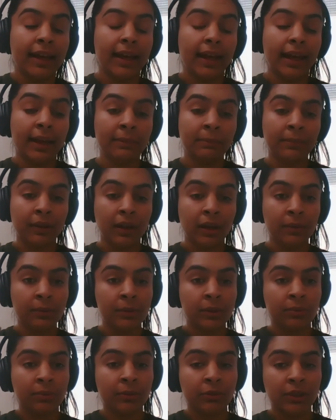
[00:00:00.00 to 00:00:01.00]
I
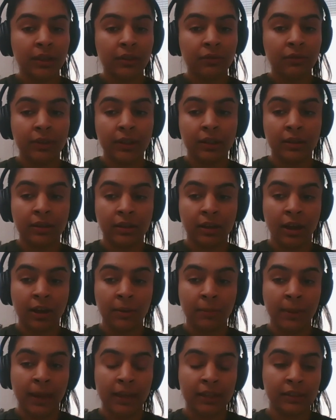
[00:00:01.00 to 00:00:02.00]
was wondering if we could go
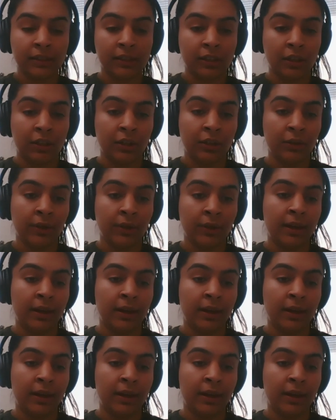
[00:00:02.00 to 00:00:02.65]
back to